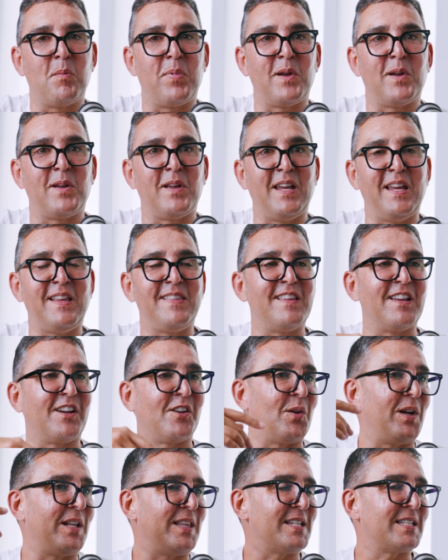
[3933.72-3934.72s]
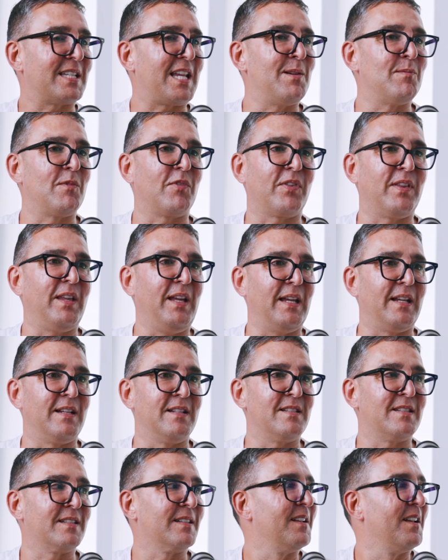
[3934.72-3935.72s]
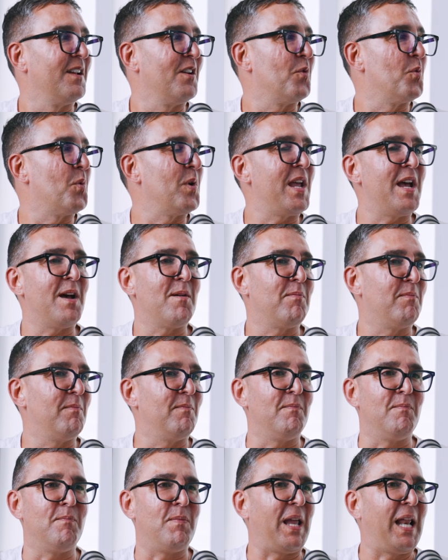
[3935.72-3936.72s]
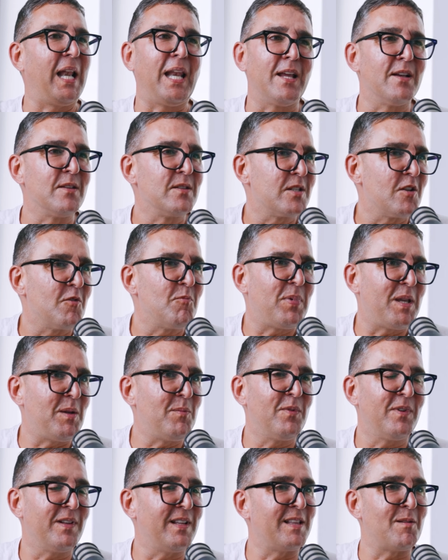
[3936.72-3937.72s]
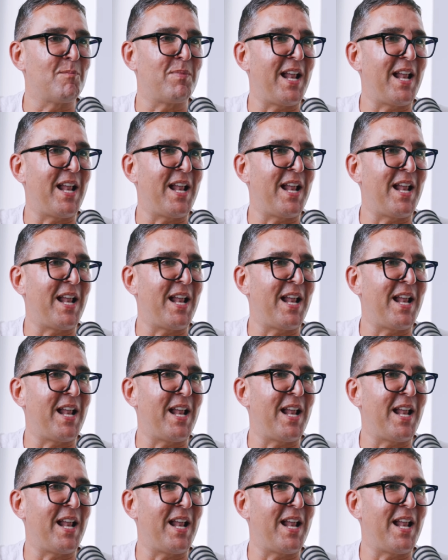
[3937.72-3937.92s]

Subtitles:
But in the greater scheme of things, we have billions of people in the